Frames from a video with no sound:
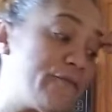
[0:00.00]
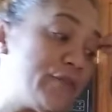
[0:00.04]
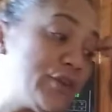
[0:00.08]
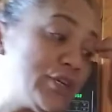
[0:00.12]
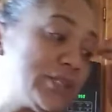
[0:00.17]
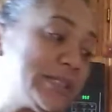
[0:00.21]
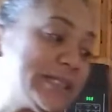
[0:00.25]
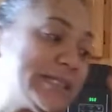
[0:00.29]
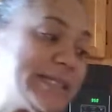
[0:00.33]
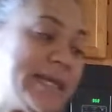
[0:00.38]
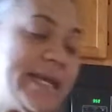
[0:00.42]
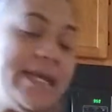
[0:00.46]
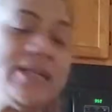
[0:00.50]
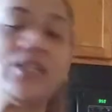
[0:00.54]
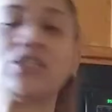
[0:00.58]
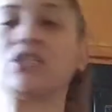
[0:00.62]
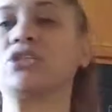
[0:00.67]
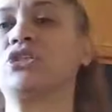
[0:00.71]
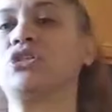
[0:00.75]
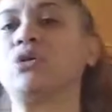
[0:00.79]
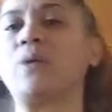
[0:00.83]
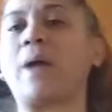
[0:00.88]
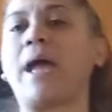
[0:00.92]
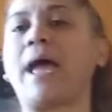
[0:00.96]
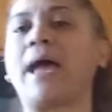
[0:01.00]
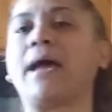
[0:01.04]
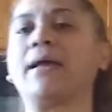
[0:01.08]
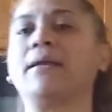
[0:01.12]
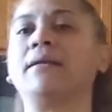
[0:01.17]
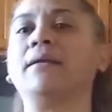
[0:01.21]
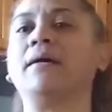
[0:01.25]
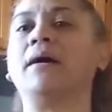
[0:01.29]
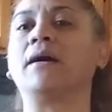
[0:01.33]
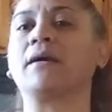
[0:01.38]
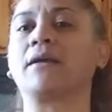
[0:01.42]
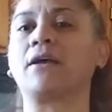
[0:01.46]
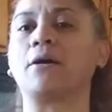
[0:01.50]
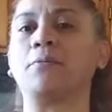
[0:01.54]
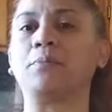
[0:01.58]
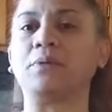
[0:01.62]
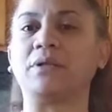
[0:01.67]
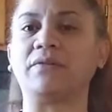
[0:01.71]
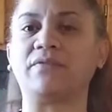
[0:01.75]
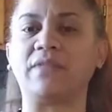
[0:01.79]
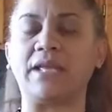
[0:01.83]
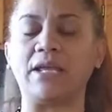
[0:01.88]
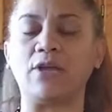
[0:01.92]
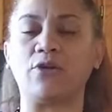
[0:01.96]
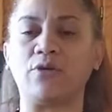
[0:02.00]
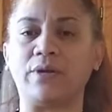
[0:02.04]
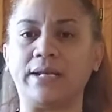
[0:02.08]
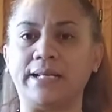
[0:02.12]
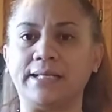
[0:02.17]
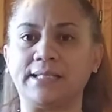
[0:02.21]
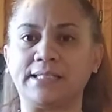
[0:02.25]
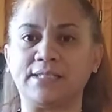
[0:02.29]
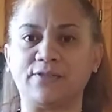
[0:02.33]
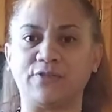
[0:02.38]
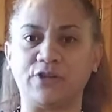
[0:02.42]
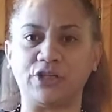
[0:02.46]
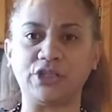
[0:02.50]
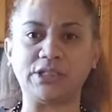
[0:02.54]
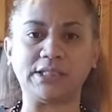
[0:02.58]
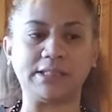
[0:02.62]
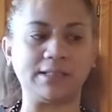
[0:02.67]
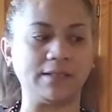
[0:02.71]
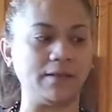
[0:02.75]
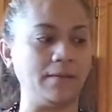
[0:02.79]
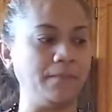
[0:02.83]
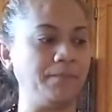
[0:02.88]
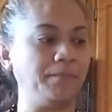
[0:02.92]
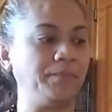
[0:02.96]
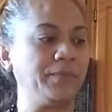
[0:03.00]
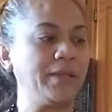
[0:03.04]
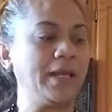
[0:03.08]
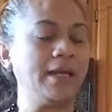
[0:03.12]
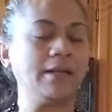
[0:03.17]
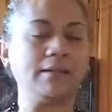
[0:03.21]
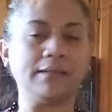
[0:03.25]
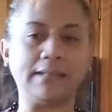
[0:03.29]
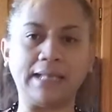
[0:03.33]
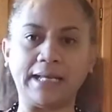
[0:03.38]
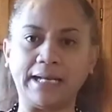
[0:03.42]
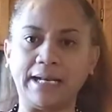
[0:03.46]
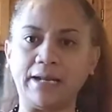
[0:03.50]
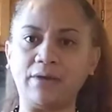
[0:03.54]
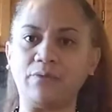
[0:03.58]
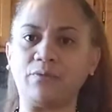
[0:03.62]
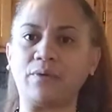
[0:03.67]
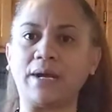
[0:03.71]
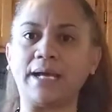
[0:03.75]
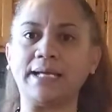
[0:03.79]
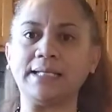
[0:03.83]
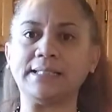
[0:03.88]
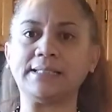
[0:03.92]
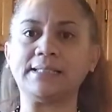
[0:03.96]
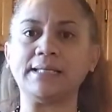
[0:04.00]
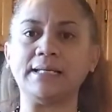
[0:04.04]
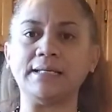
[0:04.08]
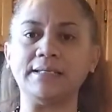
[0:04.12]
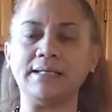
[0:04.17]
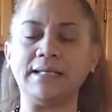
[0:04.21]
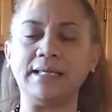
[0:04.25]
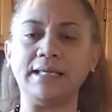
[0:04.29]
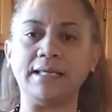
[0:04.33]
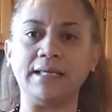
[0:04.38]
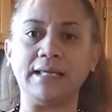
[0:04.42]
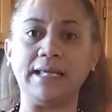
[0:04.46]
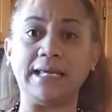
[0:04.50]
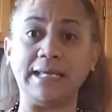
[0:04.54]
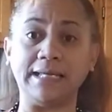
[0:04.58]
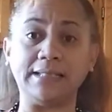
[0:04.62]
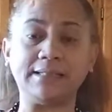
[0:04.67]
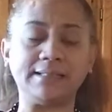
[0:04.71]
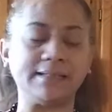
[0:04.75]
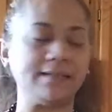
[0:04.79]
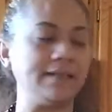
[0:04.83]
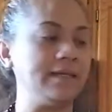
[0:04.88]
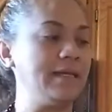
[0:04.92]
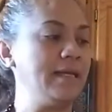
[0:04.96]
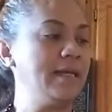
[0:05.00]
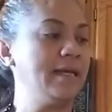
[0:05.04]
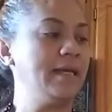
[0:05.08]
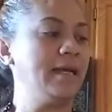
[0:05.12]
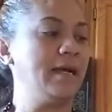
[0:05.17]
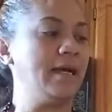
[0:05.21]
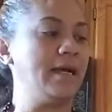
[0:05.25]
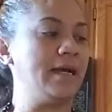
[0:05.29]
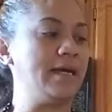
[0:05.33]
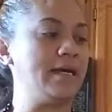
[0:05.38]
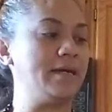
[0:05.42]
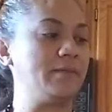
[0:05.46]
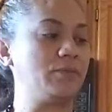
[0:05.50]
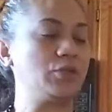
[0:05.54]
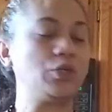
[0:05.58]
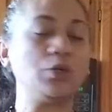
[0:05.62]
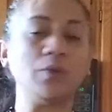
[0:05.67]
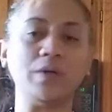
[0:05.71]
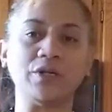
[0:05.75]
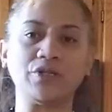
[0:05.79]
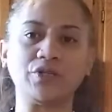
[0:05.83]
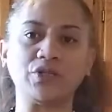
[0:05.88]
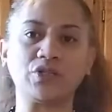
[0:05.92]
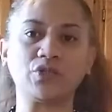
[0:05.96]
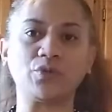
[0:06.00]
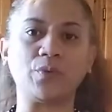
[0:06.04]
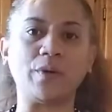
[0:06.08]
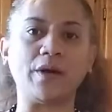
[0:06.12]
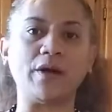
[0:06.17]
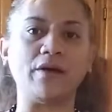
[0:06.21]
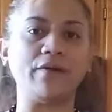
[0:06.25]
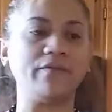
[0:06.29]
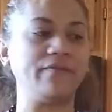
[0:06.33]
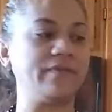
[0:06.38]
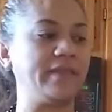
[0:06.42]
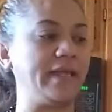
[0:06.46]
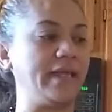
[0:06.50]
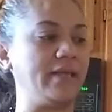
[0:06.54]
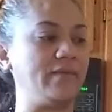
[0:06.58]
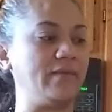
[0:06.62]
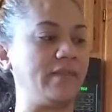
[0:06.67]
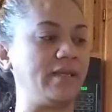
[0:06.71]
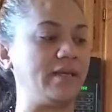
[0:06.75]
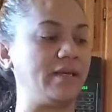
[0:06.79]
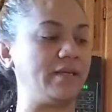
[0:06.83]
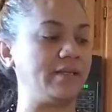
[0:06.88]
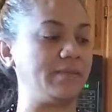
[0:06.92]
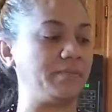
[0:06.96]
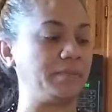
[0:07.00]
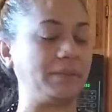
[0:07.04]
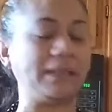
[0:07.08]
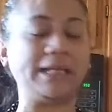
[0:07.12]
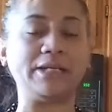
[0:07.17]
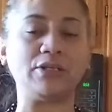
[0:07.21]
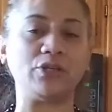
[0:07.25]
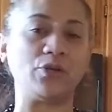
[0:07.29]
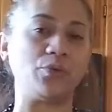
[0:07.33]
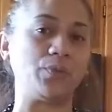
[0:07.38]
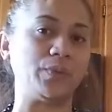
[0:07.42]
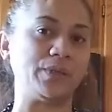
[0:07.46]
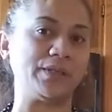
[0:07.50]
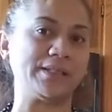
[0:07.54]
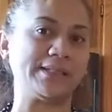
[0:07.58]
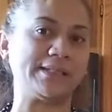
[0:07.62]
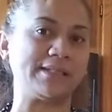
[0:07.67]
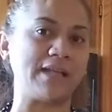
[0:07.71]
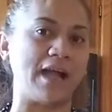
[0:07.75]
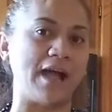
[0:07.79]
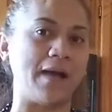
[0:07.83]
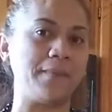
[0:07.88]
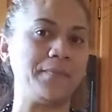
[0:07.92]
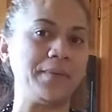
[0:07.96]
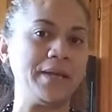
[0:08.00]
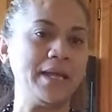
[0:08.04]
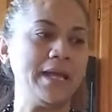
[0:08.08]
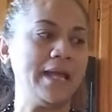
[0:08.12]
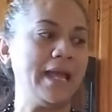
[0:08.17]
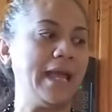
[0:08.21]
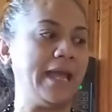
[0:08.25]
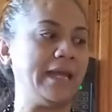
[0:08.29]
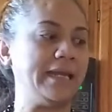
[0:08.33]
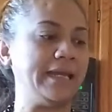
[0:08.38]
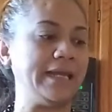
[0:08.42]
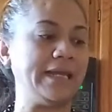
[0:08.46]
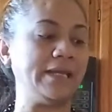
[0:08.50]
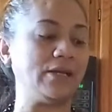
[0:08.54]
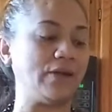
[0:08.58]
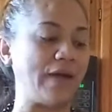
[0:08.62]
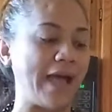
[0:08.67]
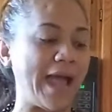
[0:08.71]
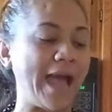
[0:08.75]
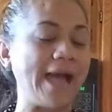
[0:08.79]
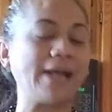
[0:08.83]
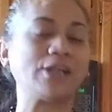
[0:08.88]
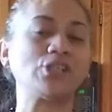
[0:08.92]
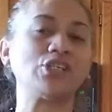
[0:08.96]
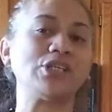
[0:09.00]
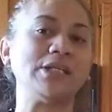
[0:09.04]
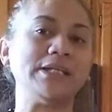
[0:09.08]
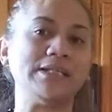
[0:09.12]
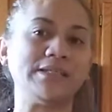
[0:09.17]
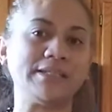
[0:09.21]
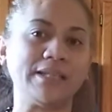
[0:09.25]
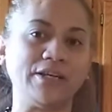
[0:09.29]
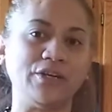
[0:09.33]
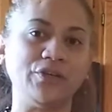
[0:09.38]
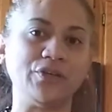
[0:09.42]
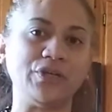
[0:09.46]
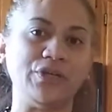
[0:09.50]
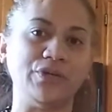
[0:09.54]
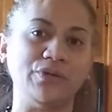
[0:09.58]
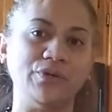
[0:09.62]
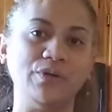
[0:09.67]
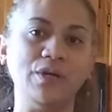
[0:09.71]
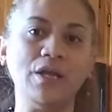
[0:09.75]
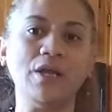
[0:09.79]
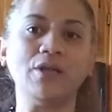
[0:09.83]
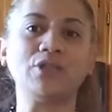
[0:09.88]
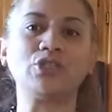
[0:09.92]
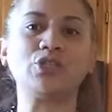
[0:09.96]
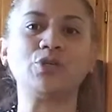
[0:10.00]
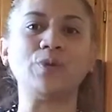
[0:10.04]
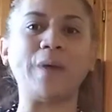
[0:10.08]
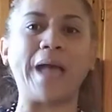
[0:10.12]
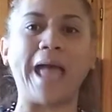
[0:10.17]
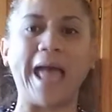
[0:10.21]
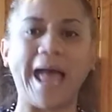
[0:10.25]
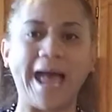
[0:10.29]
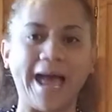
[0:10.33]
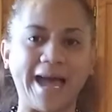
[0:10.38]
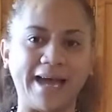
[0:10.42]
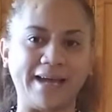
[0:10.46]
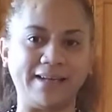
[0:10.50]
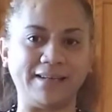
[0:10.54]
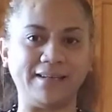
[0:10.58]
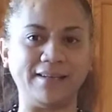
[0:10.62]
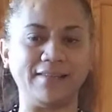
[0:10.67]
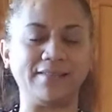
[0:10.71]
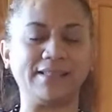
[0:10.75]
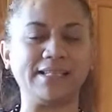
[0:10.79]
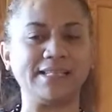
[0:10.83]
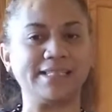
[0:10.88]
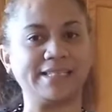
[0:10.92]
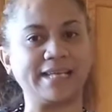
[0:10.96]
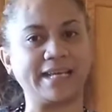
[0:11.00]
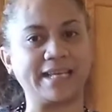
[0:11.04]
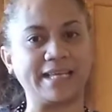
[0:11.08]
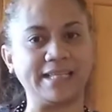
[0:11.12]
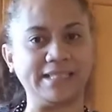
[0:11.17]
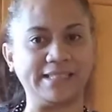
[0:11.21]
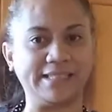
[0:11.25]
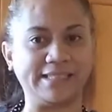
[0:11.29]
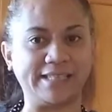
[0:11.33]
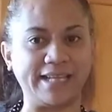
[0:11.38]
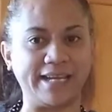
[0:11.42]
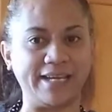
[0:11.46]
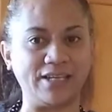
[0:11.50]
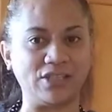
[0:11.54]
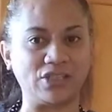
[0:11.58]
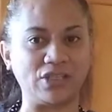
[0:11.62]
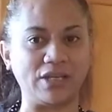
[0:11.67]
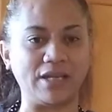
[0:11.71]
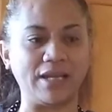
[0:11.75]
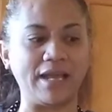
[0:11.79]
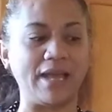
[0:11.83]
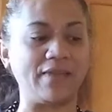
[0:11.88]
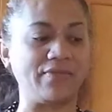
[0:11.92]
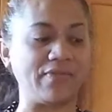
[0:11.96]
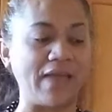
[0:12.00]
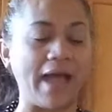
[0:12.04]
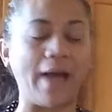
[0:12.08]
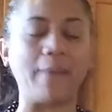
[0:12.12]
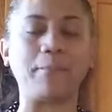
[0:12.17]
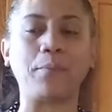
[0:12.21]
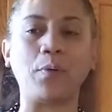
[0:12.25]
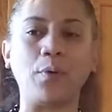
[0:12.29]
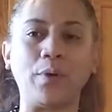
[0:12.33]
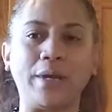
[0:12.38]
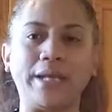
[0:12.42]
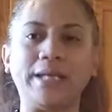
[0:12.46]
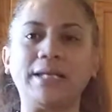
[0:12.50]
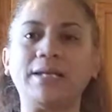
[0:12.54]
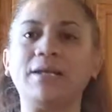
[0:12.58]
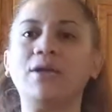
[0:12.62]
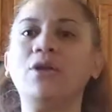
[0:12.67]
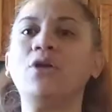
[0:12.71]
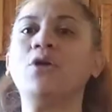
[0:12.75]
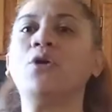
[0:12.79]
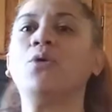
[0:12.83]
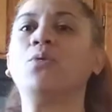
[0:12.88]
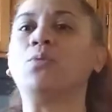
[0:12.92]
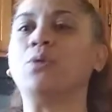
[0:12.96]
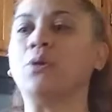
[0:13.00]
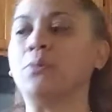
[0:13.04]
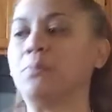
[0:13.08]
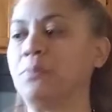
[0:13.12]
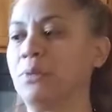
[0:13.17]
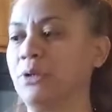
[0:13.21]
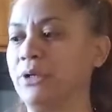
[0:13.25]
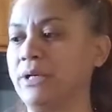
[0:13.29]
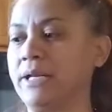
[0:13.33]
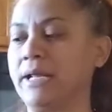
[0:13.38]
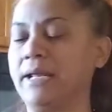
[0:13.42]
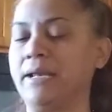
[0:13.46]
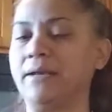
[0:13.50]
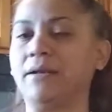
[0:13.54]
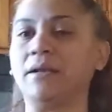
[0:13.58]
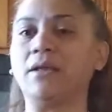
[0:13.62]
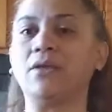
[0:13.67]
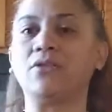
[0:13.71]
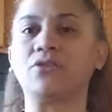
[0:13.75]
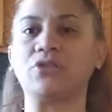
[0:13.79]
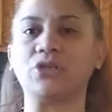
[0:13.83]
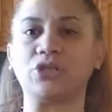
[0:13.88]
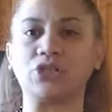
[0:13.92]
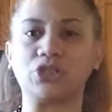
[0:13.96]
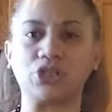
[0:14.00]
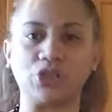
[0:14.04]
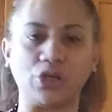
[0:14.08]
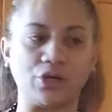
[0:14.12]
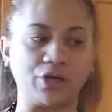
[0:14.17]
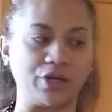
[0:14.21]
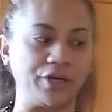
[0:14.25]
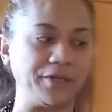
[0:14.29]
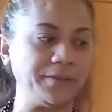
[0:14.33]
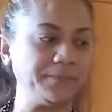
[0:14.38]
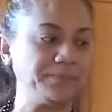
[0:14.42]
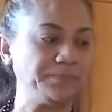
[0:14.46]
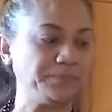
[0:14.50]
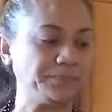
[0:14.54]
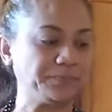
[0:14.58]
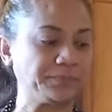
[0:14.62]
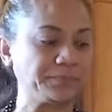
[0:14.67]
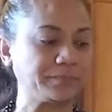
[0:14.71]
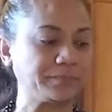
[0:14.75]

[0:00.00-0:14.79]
first stage is you add a couple of the ingredients first, let it rise in heat, 212, then the blender will stop and it'll actually tell you to add the second stage. At that point, we'll put in the sugar